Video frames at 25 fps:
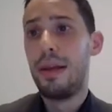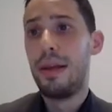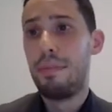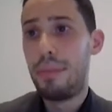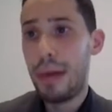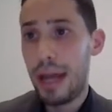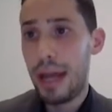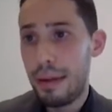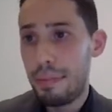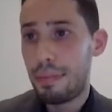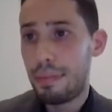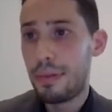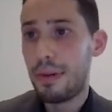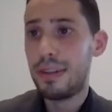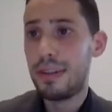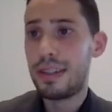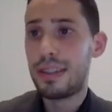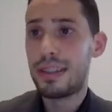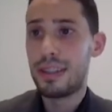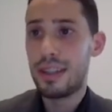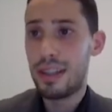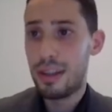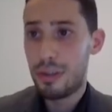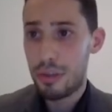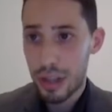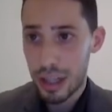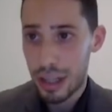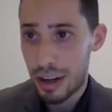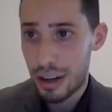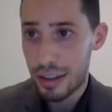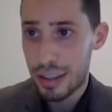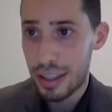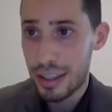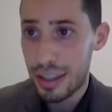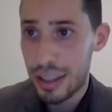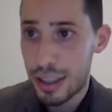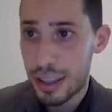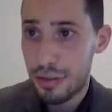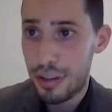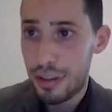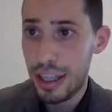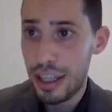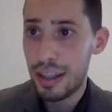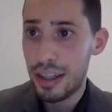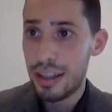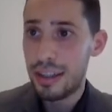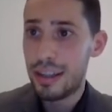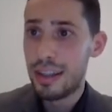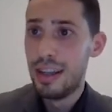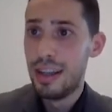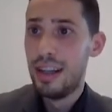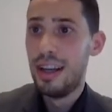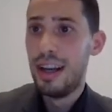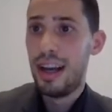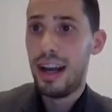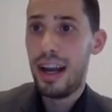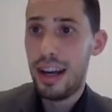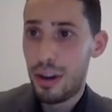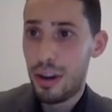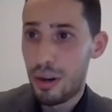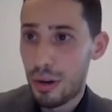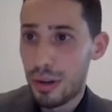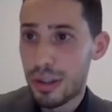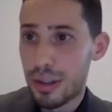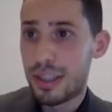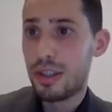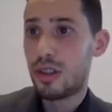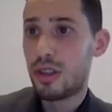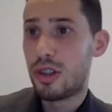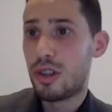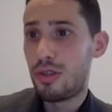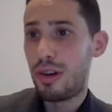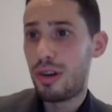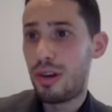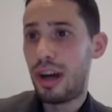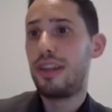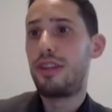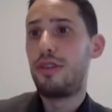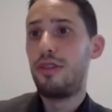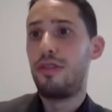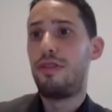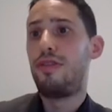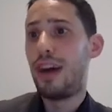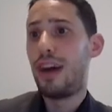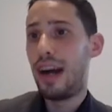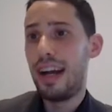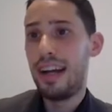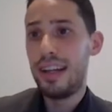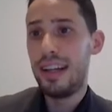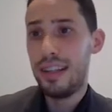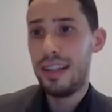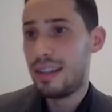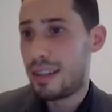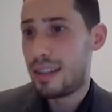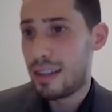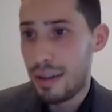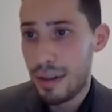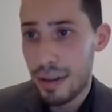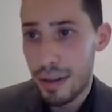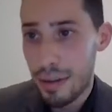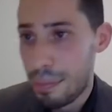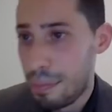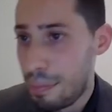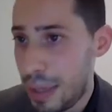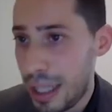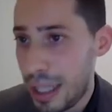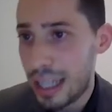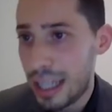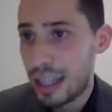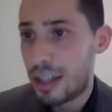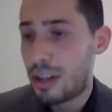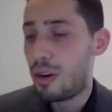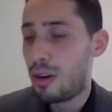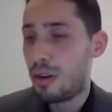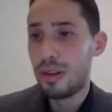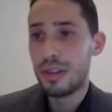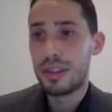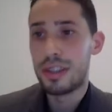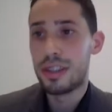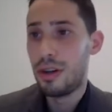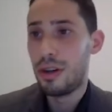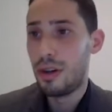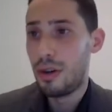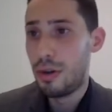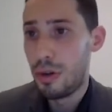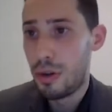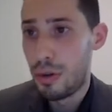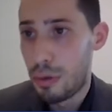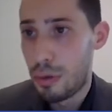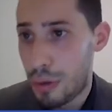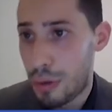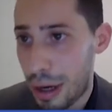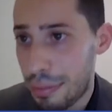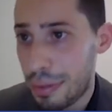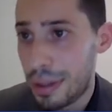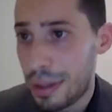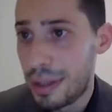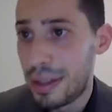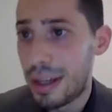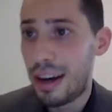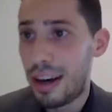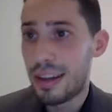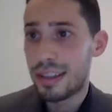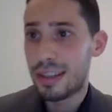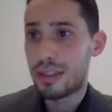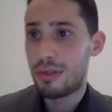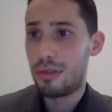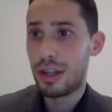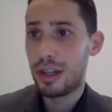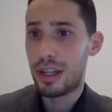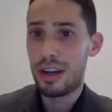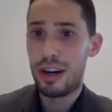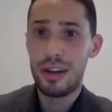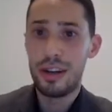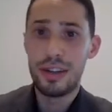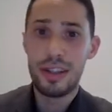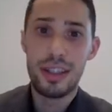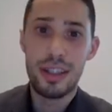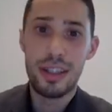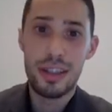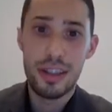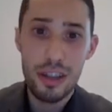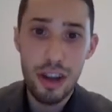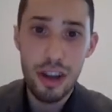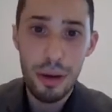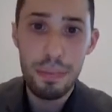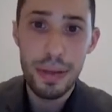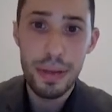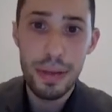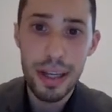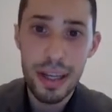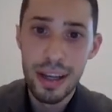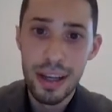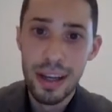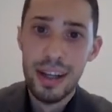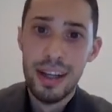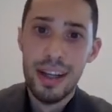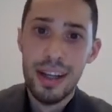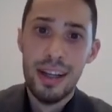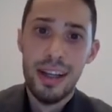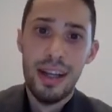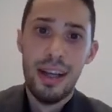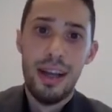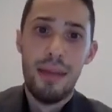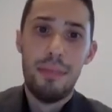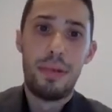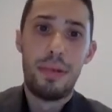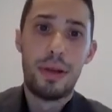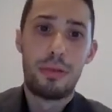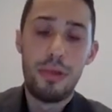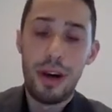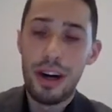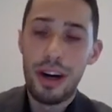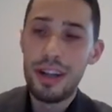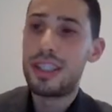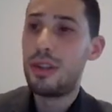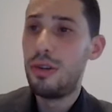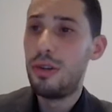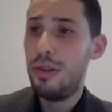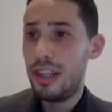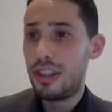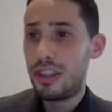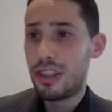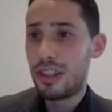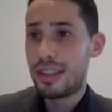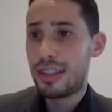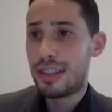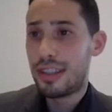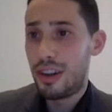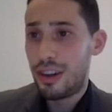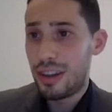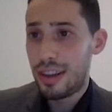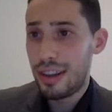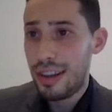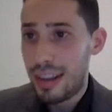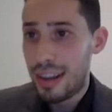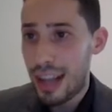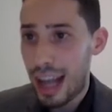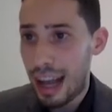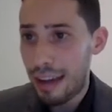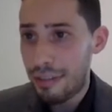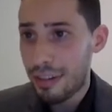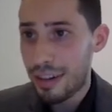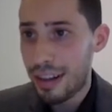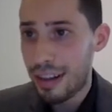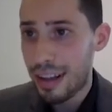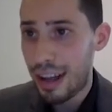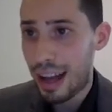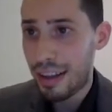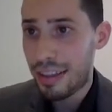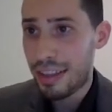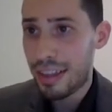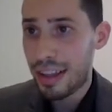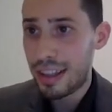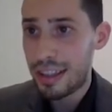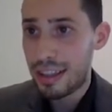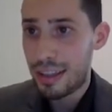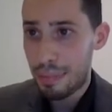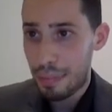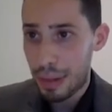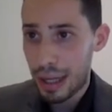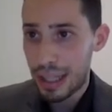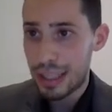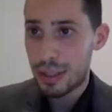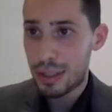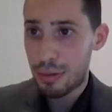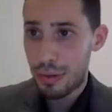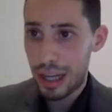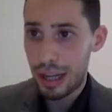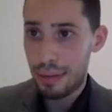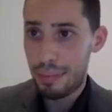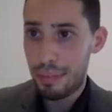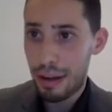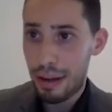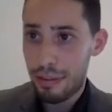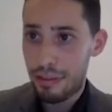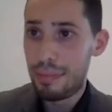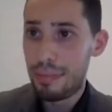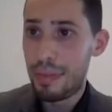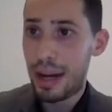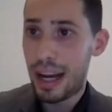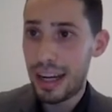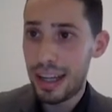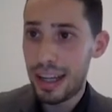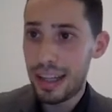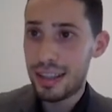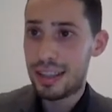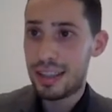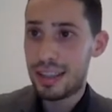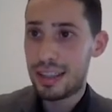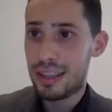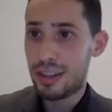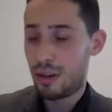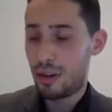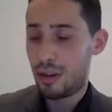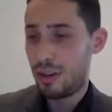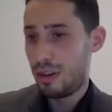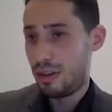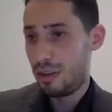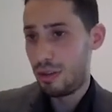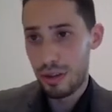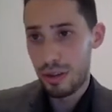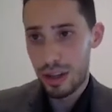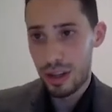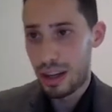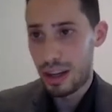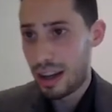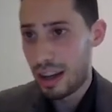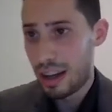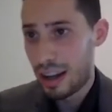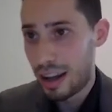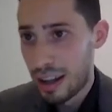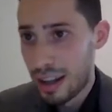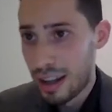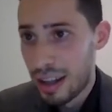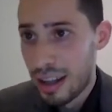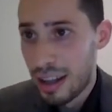papers regarding this field, and also try to find mini course or webinars regarding the topic. But once you reach a certain level, I think the best way in mathematics or